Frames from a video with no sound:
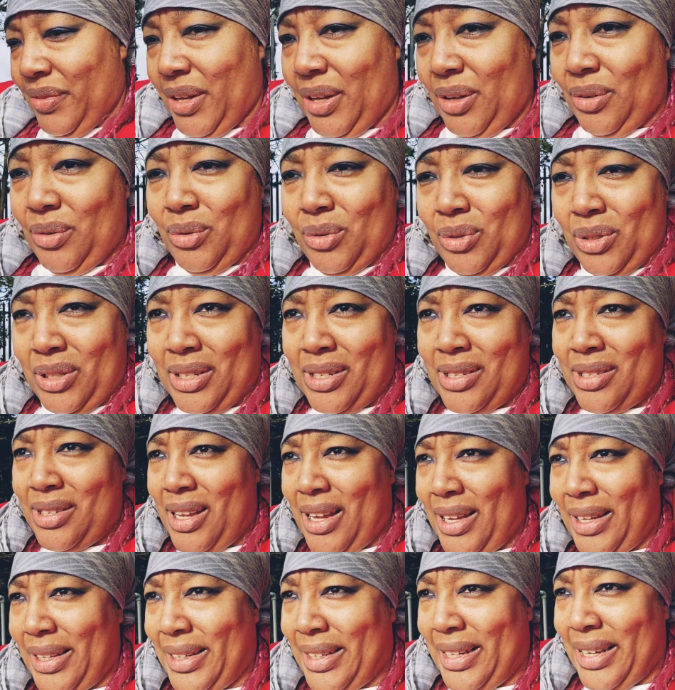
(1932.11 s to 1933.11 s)
and all this,
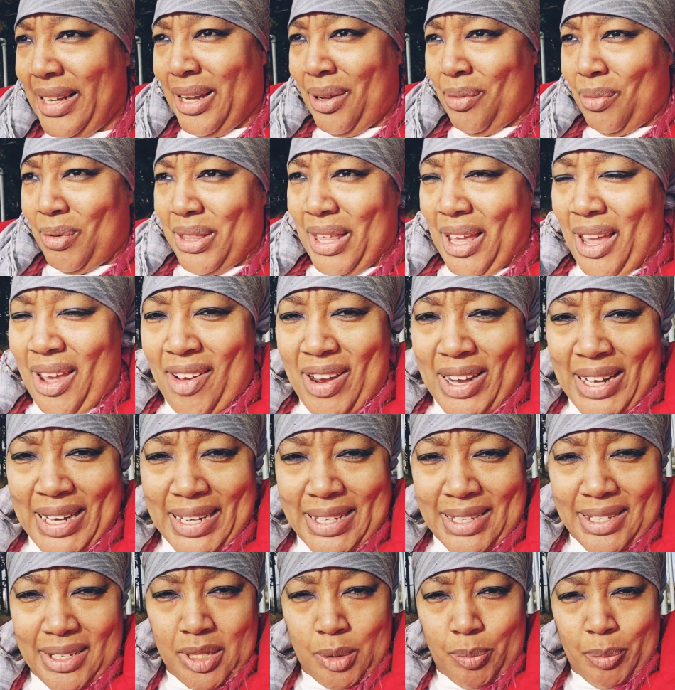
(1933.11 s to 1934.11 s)
like, with their
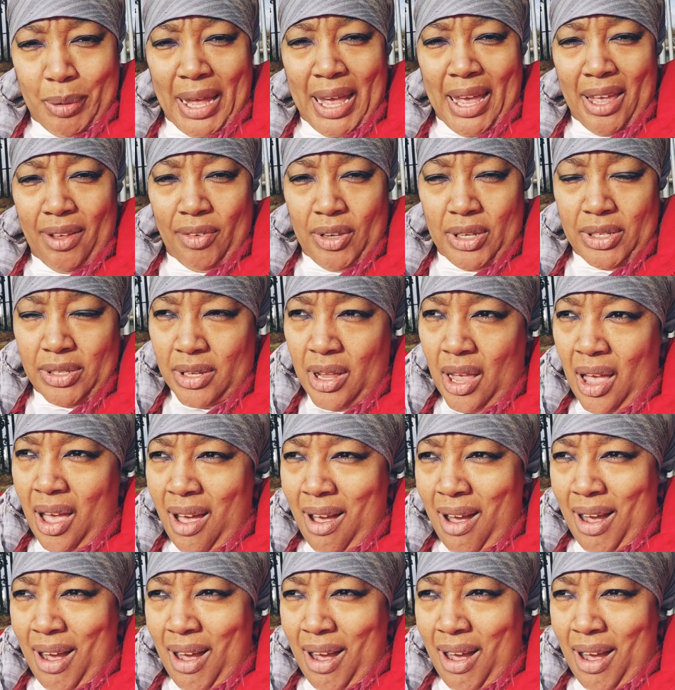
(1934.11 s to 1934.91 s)
elitist behaviours.